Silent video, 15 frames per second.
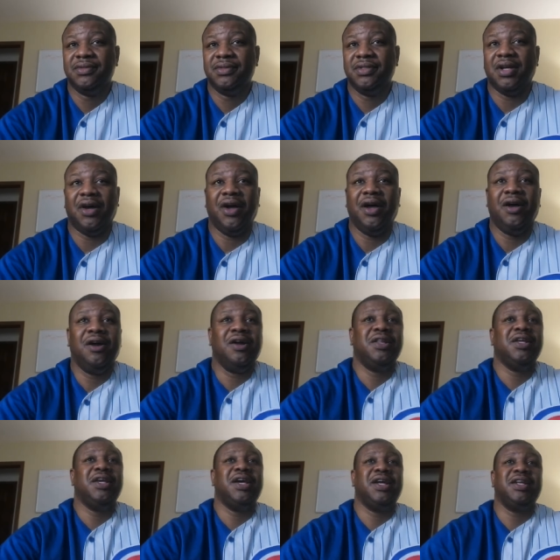No, I
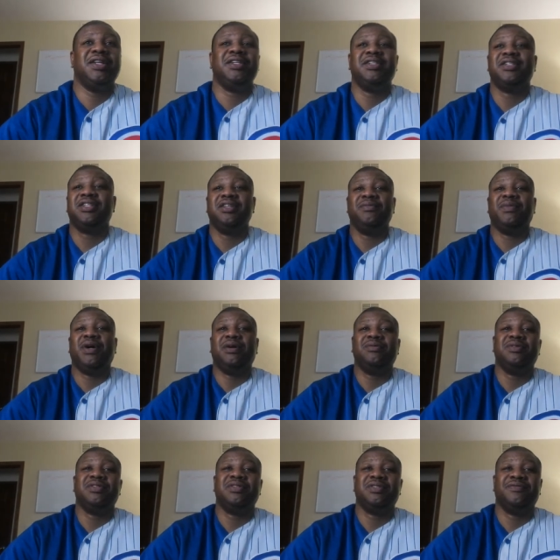hardly got any sleep. I
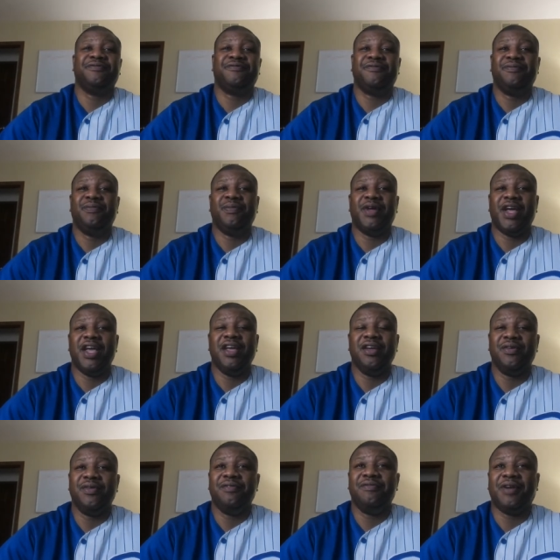was
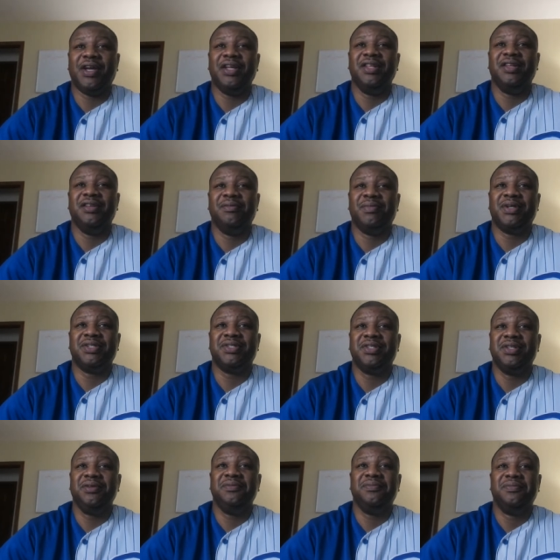angry fighting in my
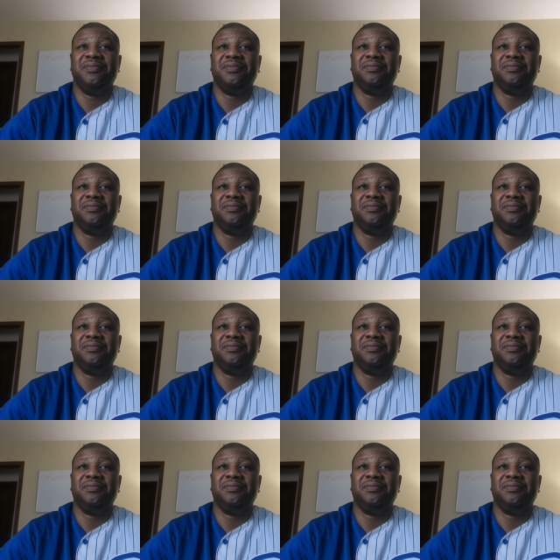sleep.